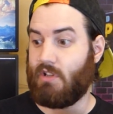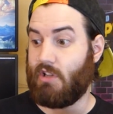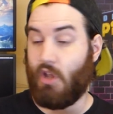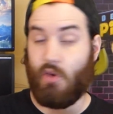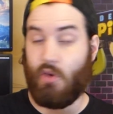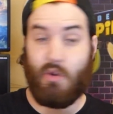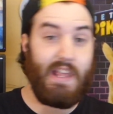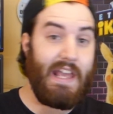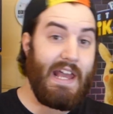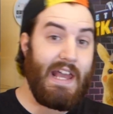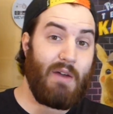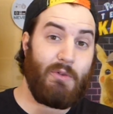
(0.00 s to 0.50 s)

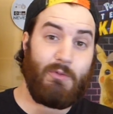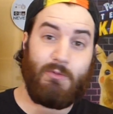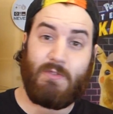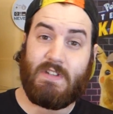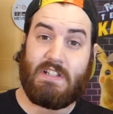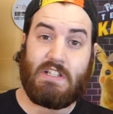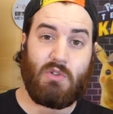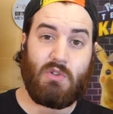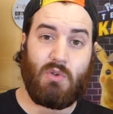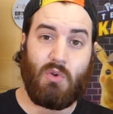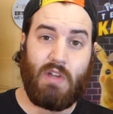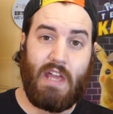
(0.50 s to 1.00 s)
loaning out
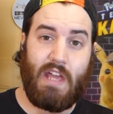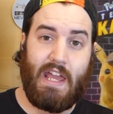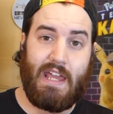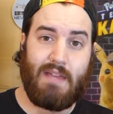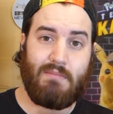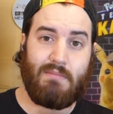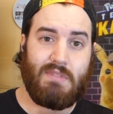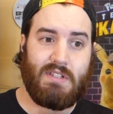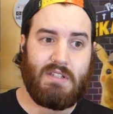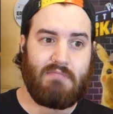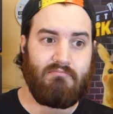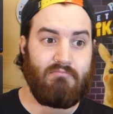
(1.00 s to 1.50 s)
physical
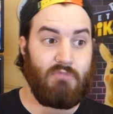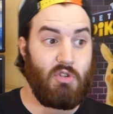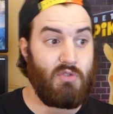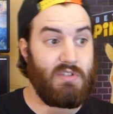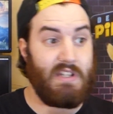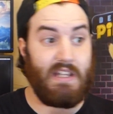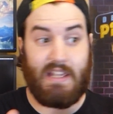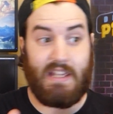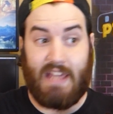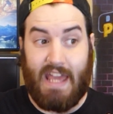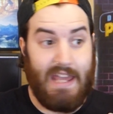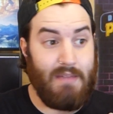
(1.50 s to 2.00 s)
games,
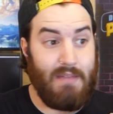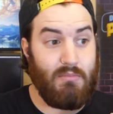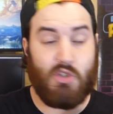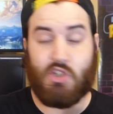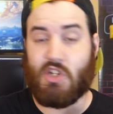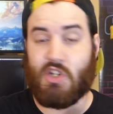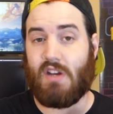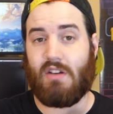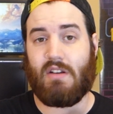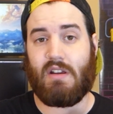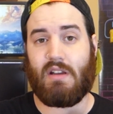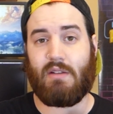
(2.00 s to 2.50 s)
using game
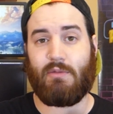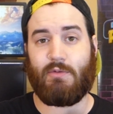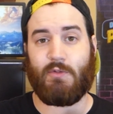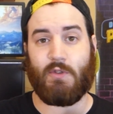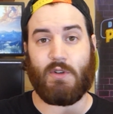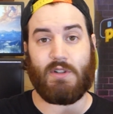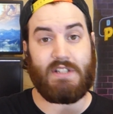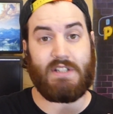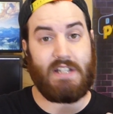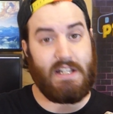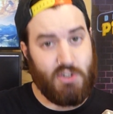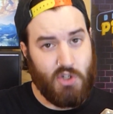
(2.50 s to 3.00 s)
sharing
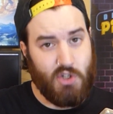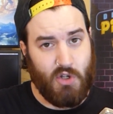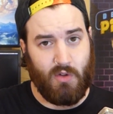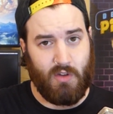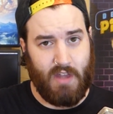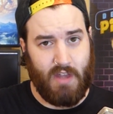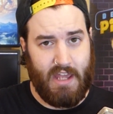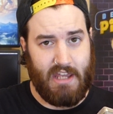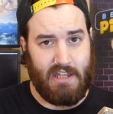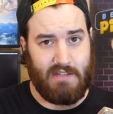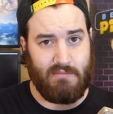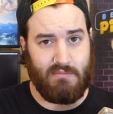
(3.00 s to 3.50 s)
for digital
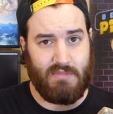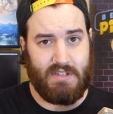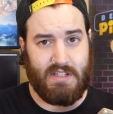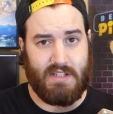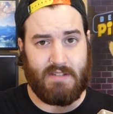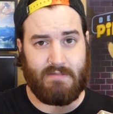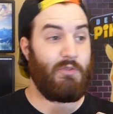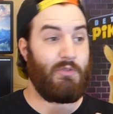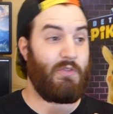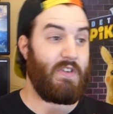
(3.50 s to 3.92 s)
games,